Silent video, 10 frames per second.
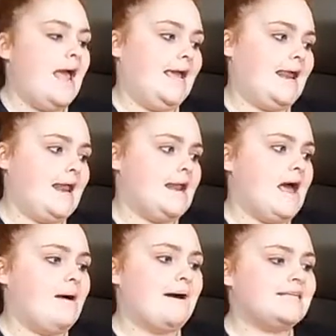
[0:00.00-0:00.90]
and
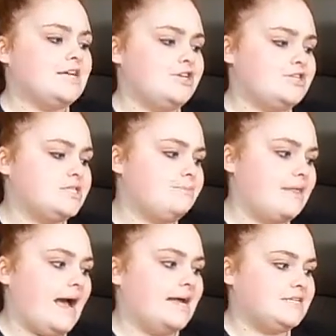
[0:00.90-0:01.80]
I might tell you some of
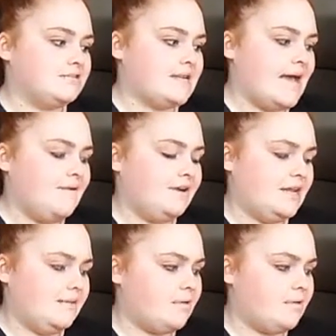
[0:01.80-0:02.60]
the ideas I have with it.